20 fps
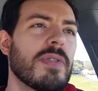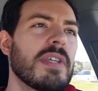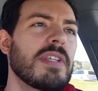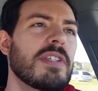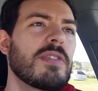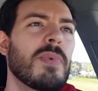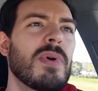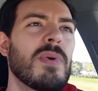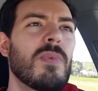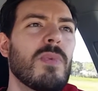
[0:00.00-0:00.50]
So
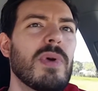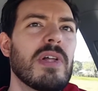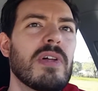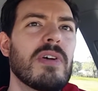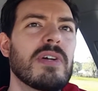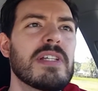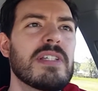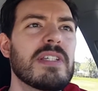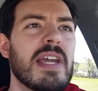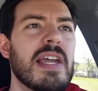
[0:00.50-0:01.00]
this one
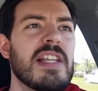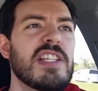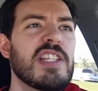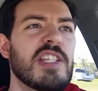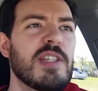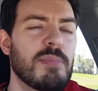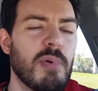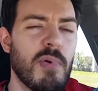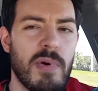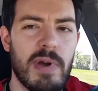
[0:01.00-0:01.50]
will
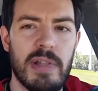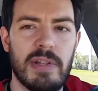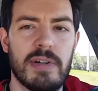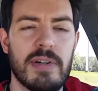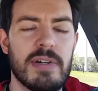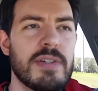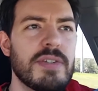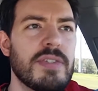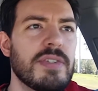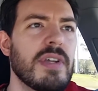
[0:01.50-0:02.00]
contain
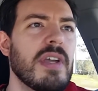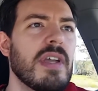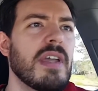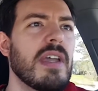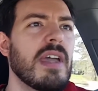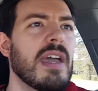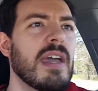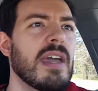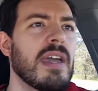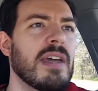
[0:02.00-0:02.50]
spoilers,
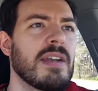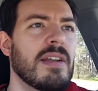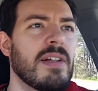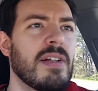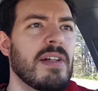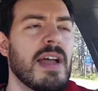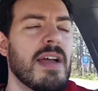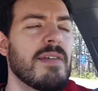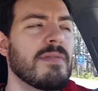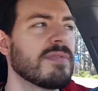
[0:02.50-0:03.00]
and
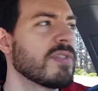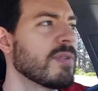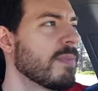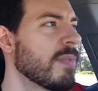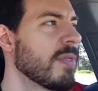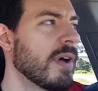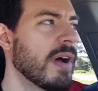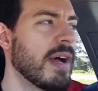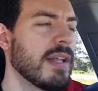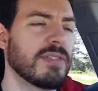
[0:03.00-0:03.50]
I'll have
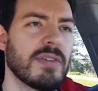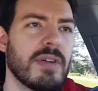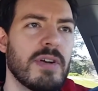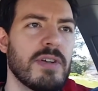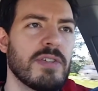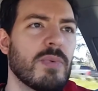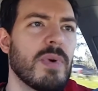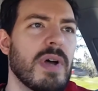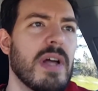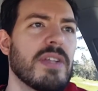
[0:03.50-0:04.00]
some thoughts
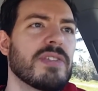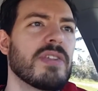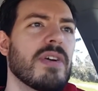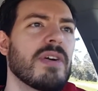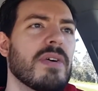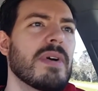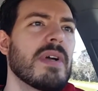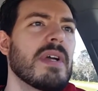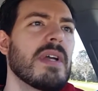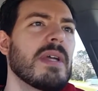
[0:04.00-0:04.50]
on it as well.
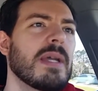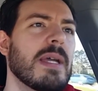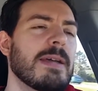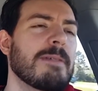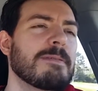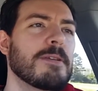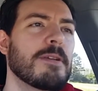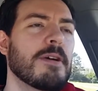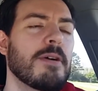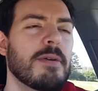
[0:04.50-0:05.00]
So
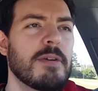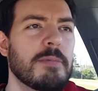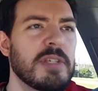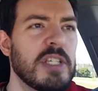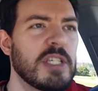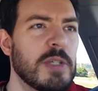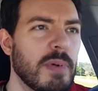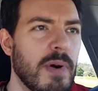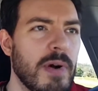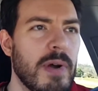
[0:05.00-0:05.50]
if you don't want to
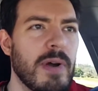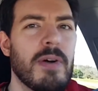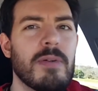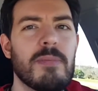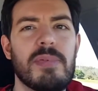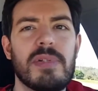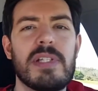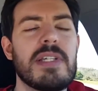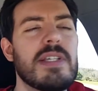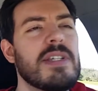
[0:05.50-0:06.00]
be
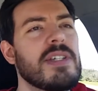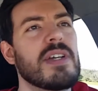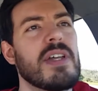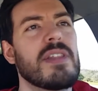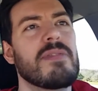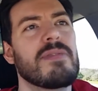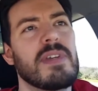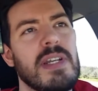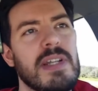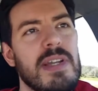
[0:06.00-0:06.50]
spoiled, please
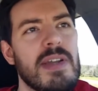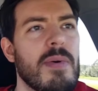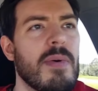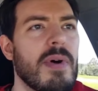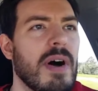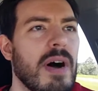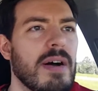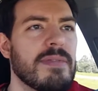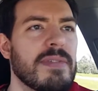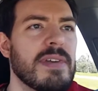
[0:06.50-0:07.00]
shut the
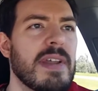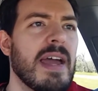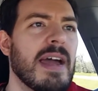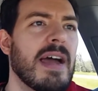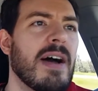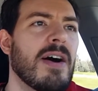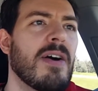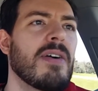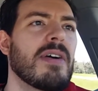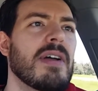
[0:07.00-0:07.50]
video off
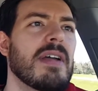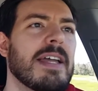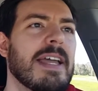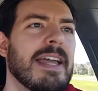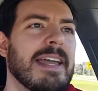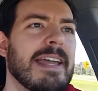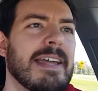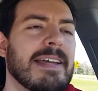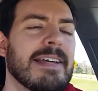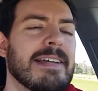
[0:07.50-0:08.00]
now
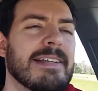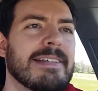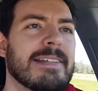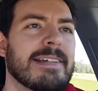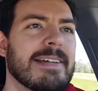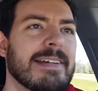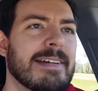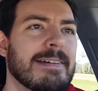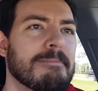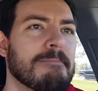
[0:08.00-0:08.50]

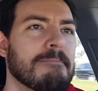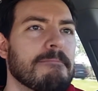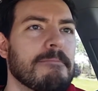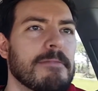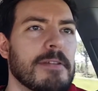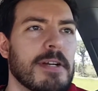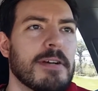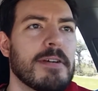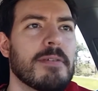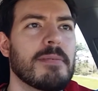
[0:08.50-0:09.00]
and
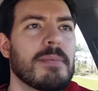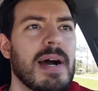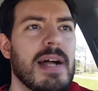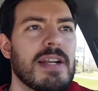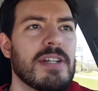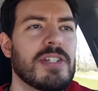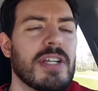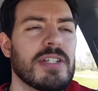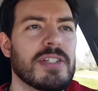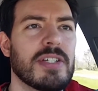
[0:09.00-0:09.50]

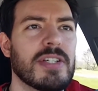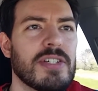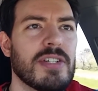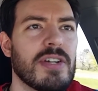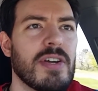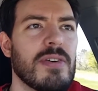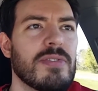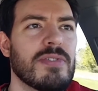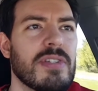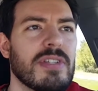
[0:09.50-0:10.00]
watch Jessica
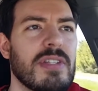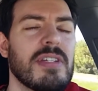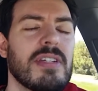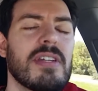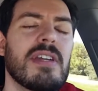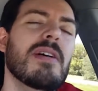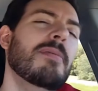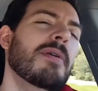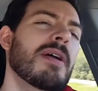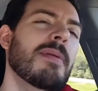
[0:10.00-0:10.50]
Jones, and
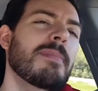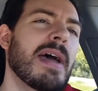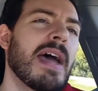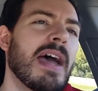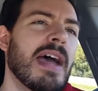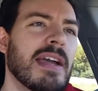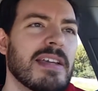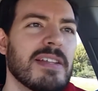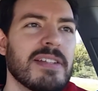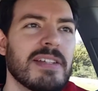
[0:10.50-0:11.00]
then come on
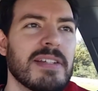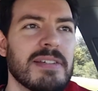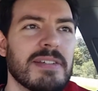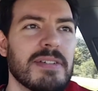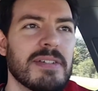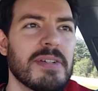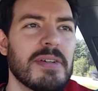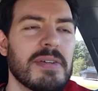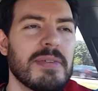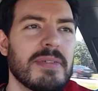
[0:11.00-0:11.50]
back, and
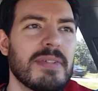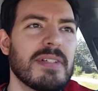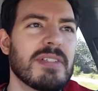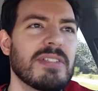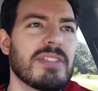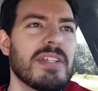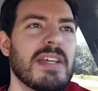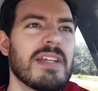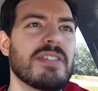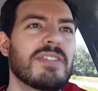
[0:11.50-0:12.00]
then
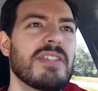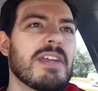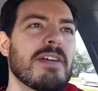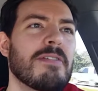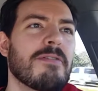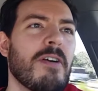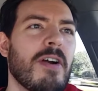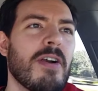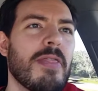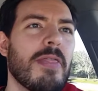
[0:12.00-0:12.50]
see
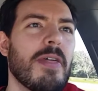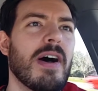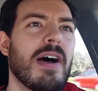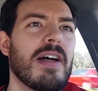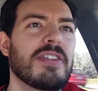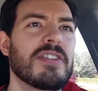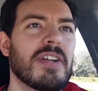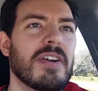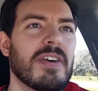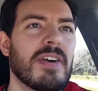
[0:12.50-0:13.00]
if our
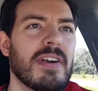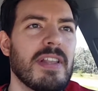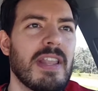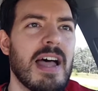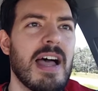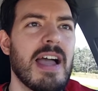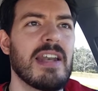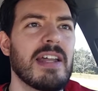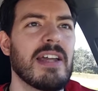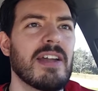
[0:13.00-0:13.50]
thoughts are
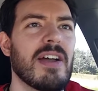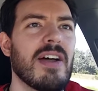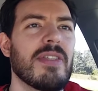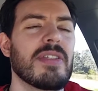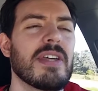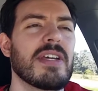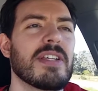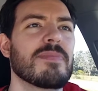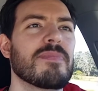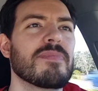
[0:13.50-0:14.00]
aligning
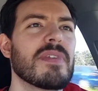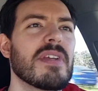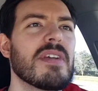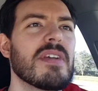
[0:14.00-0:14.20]
on this.